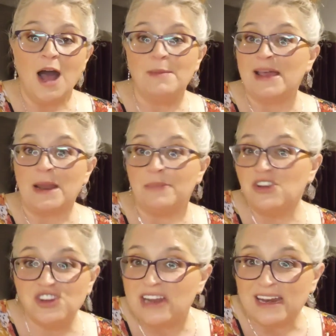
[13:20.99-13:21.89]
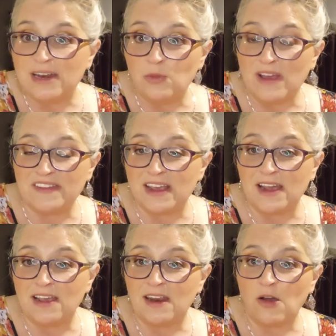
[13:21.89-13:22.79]
Um, I got a bunch of Nadine West I
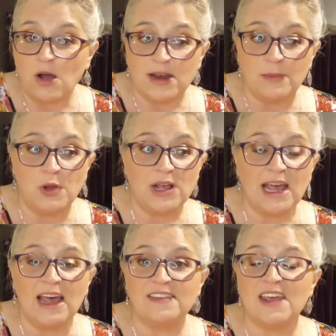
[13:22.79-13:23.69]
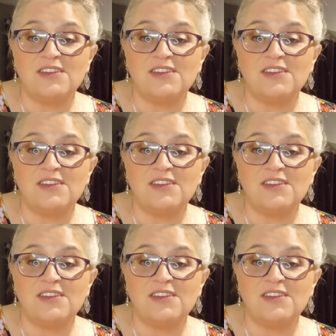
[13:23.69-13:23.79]
got to get caught up on, guys.